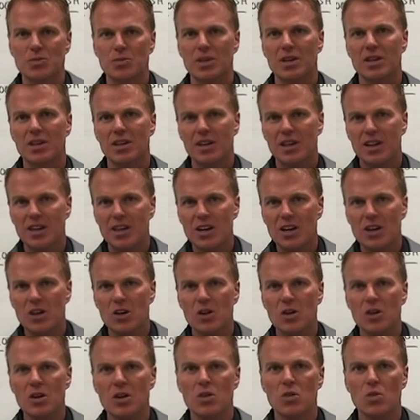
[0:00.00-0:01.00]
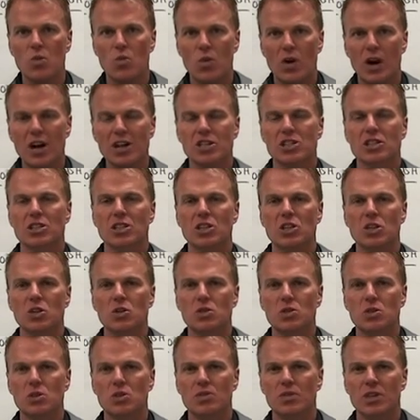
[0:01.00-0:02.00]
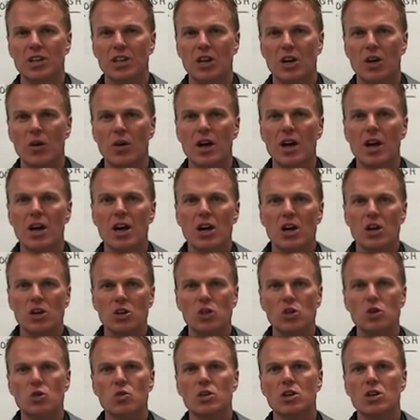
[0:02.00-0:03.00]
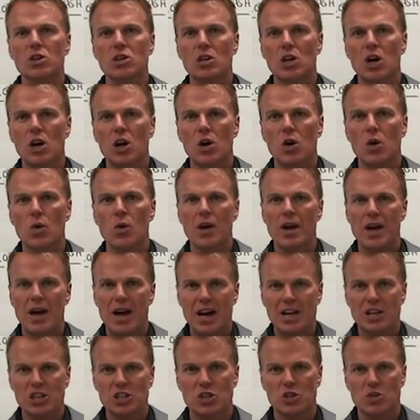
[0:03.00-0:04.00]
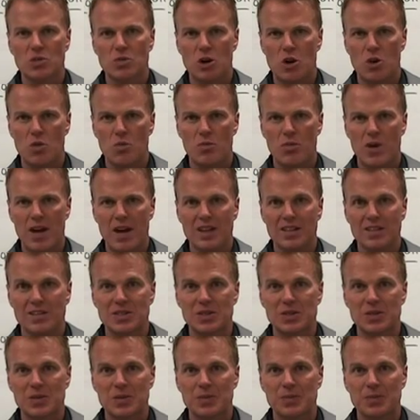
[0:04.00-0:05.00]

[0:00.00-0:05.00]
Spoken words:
But here, watching the YouTube video, you can go at your own pace.